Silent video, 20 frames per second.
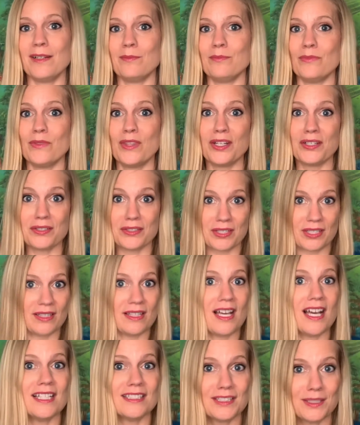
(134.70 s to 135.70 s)
There's a
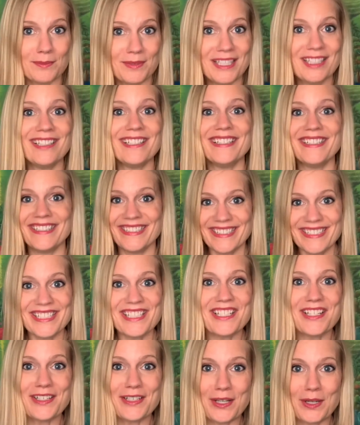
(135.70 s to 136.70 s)
lot to be learned,
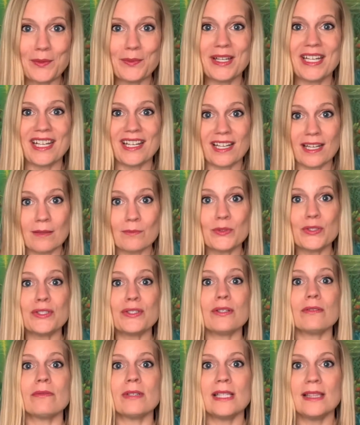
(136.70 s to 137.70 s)
when it comes to
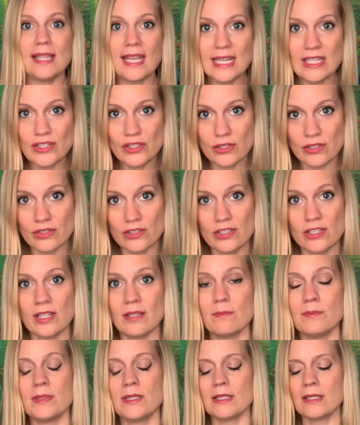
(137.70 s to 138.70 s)

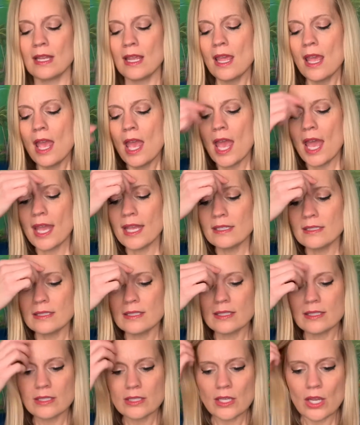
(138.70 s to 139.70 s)
relationships. And
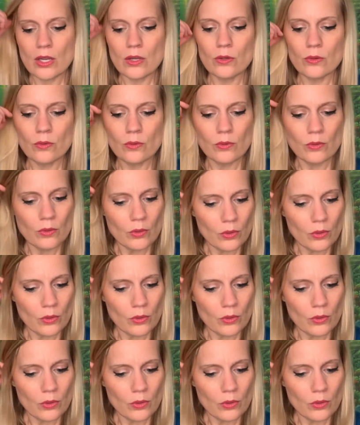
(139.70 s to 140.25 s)
so